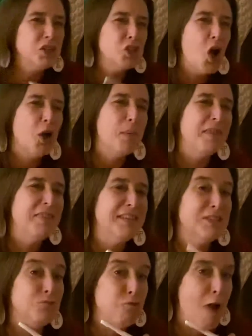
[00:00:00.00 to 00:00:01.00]
talk about this
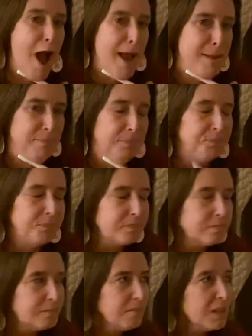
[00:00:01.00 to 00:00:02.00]
rhyme.
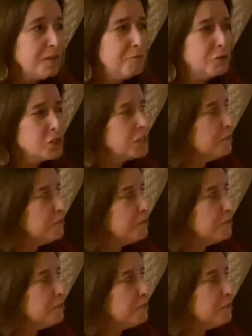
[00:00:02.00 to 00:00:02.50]
First of